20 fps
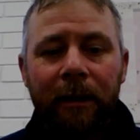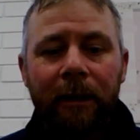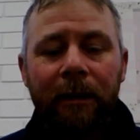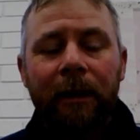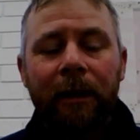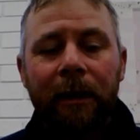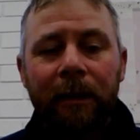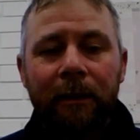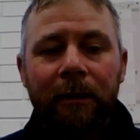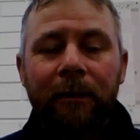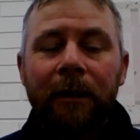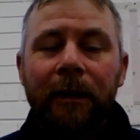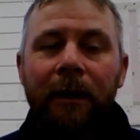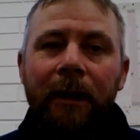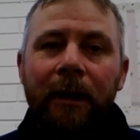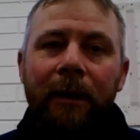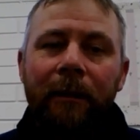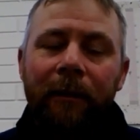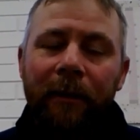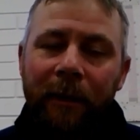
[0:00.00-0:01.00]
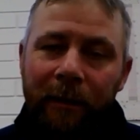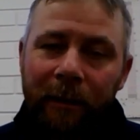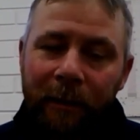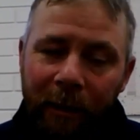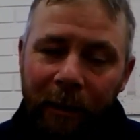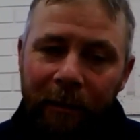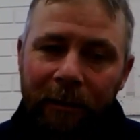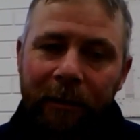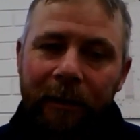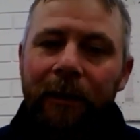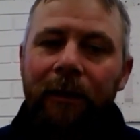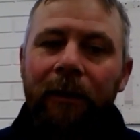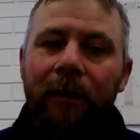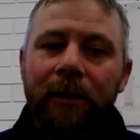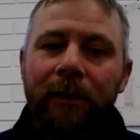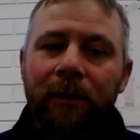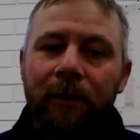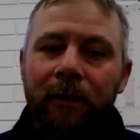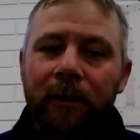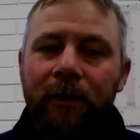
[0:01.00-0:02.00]
And the next thing I
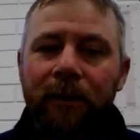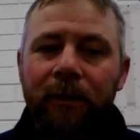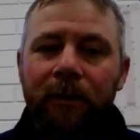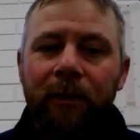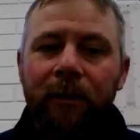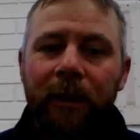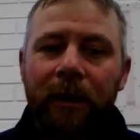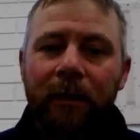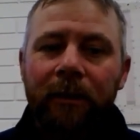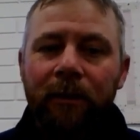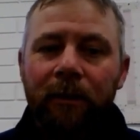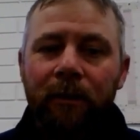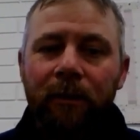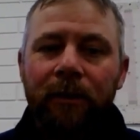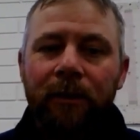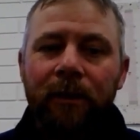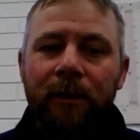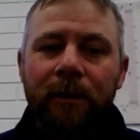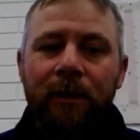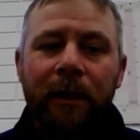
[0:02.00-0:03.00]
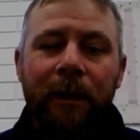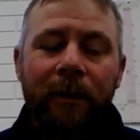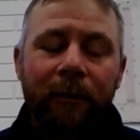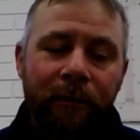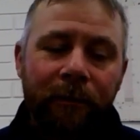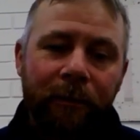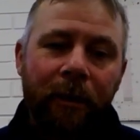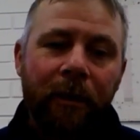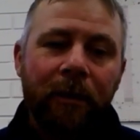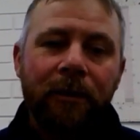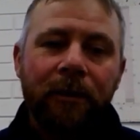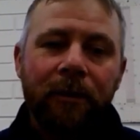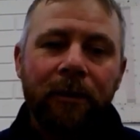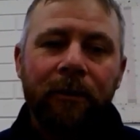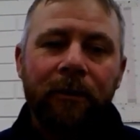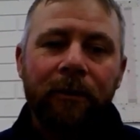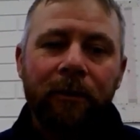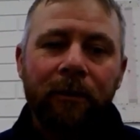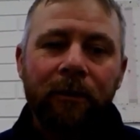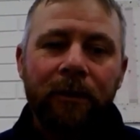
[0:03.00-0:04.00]
sort of do with those horses that have frozen
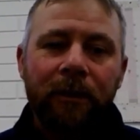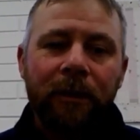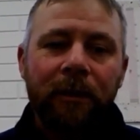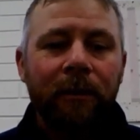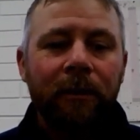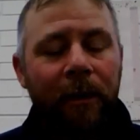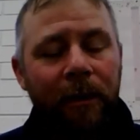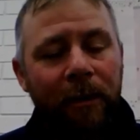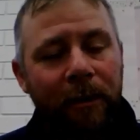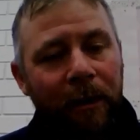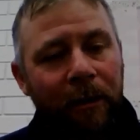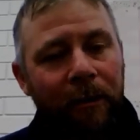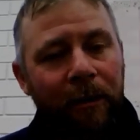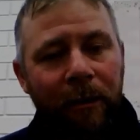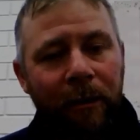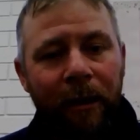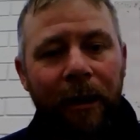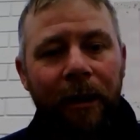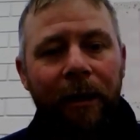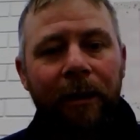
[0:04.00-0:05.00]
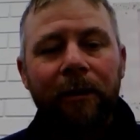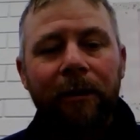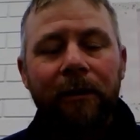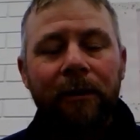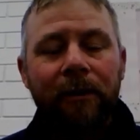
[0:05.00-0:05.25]
thoughts and don't know how to